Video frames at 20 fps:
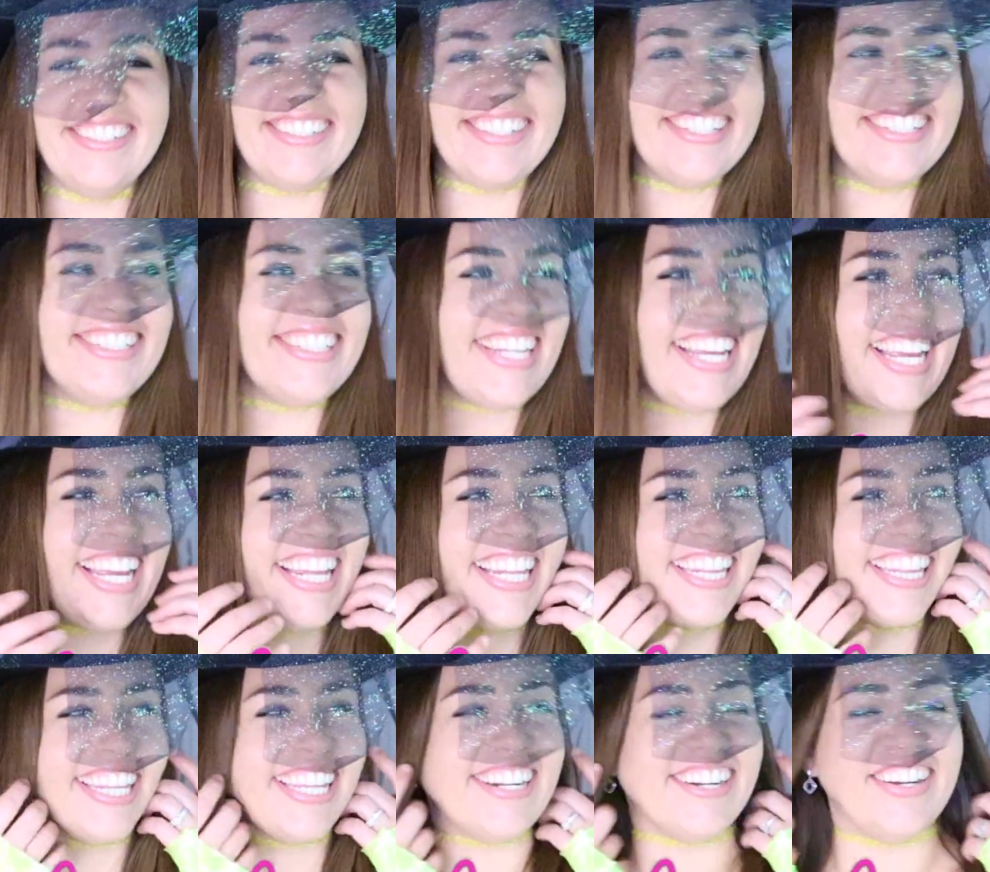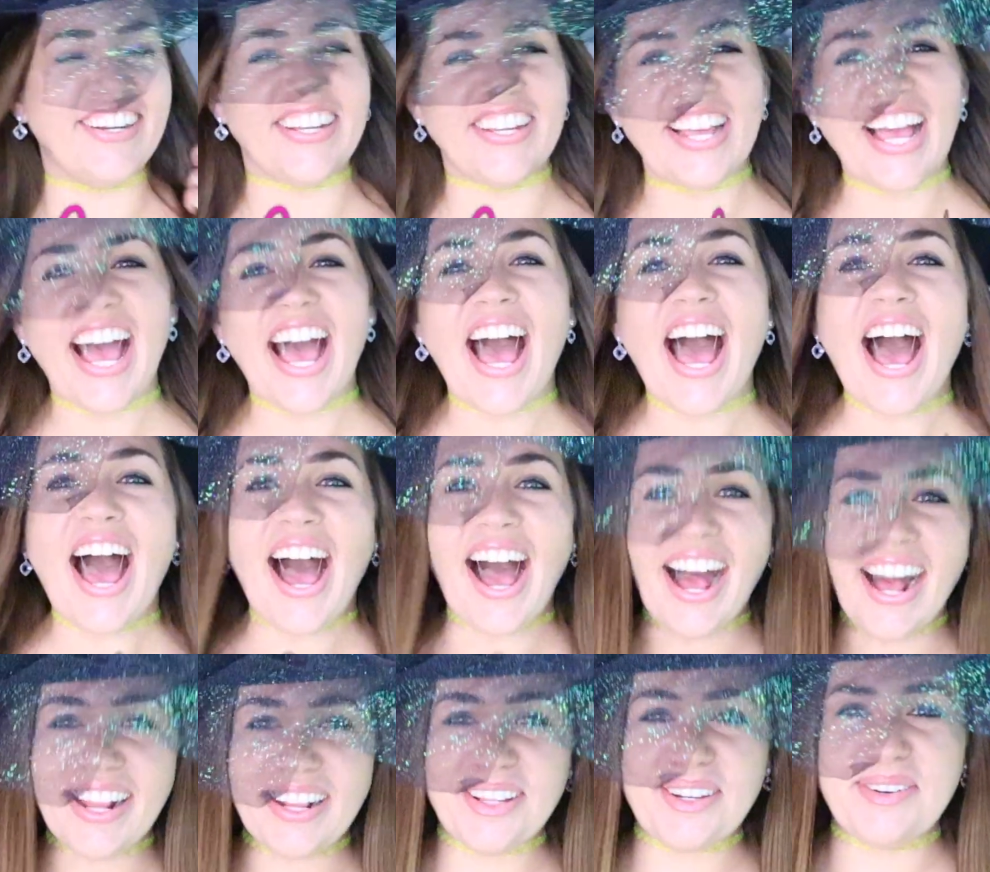just a little
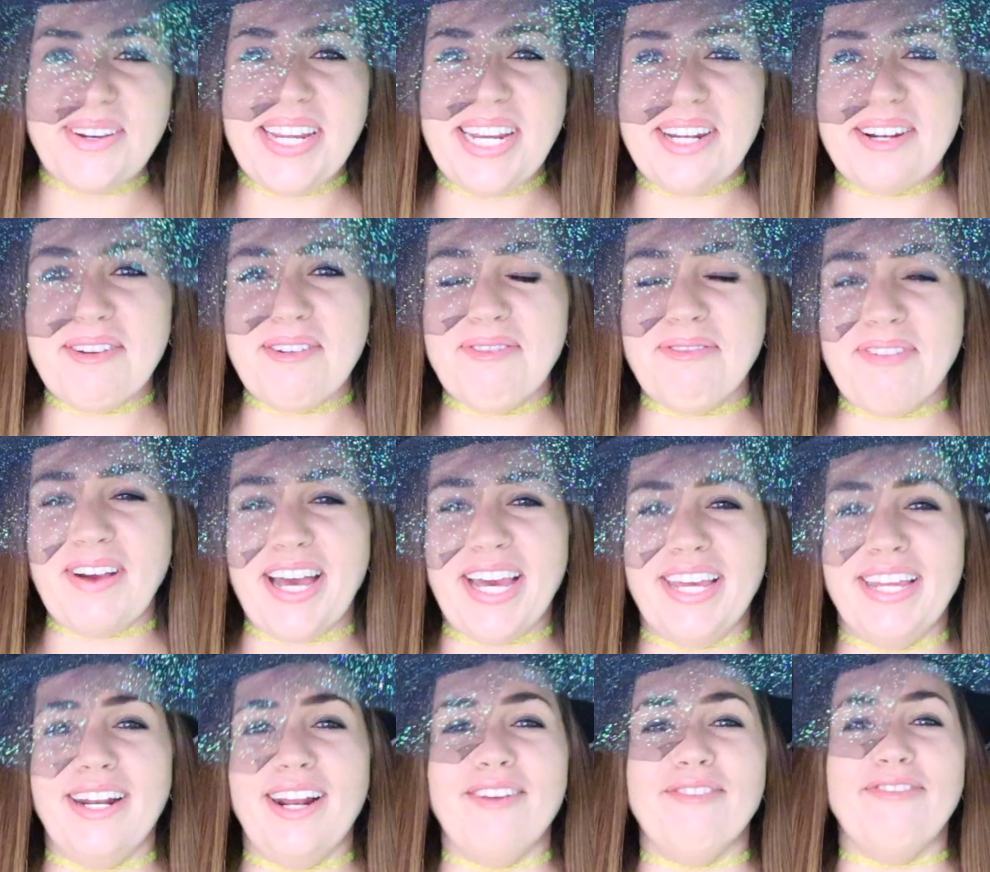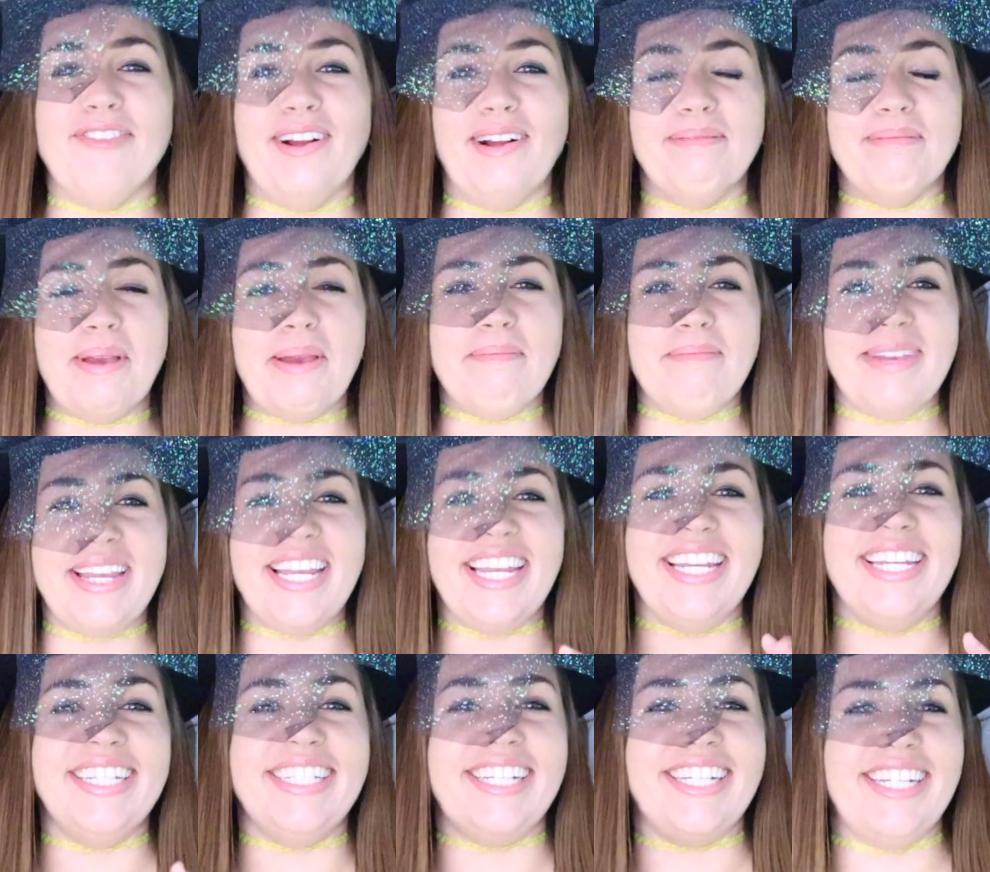Halloween fun from
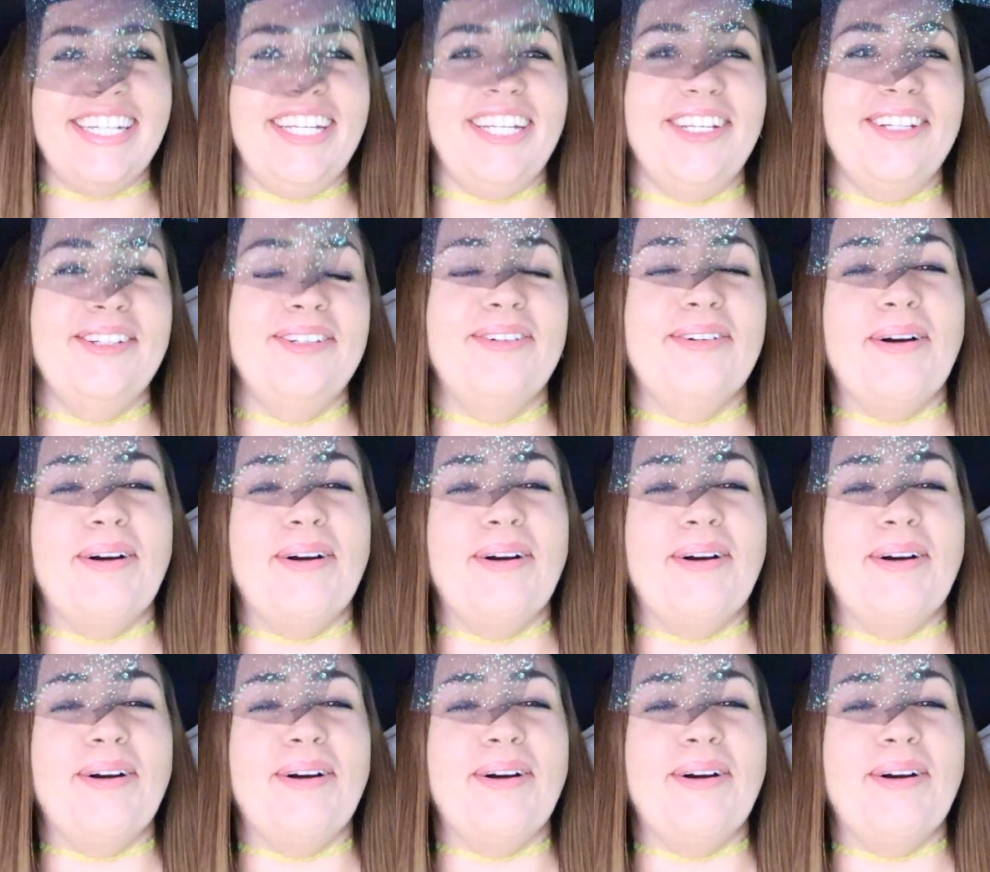me to you.